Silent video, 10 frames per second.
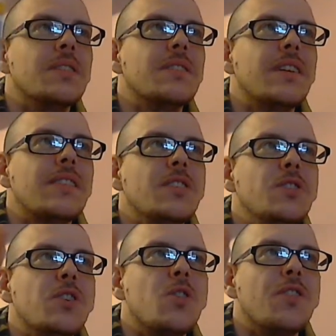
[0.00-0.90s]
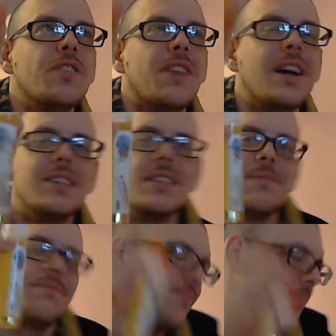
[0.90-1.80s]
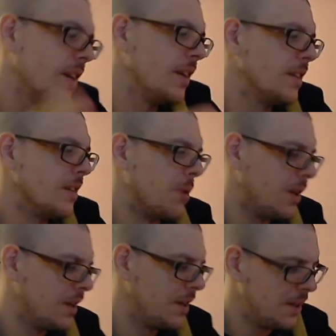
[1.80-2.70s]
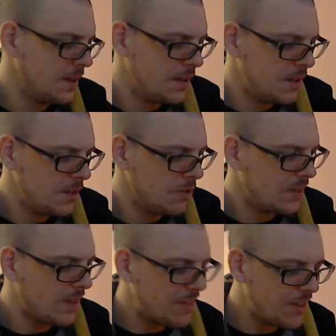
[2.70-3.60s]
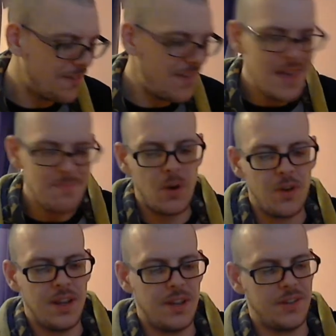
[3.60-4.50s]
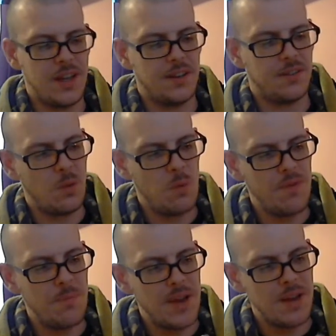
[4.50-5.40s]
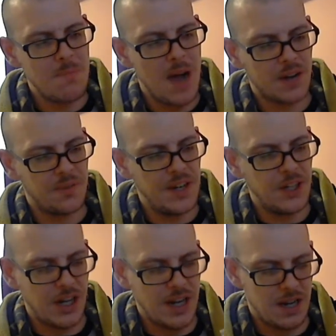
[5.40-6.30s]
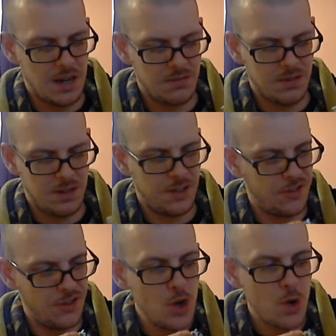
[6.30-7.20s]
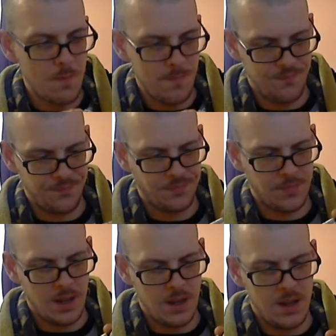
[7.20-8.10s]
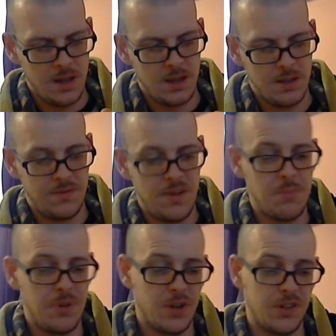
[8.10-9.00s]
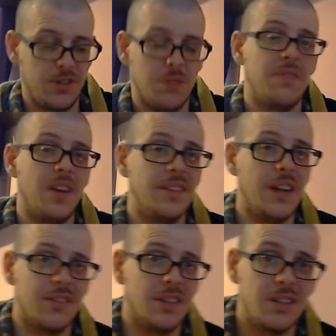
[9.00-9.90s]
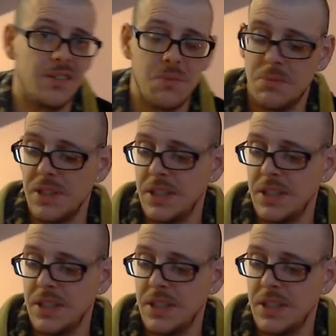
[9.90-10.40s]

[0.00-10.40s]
Nice little unicorn design to it, to the ball. So let's have a vape on this end. So with it being max VG, I'm going to assume vape production is going to be fantastic, because it will be.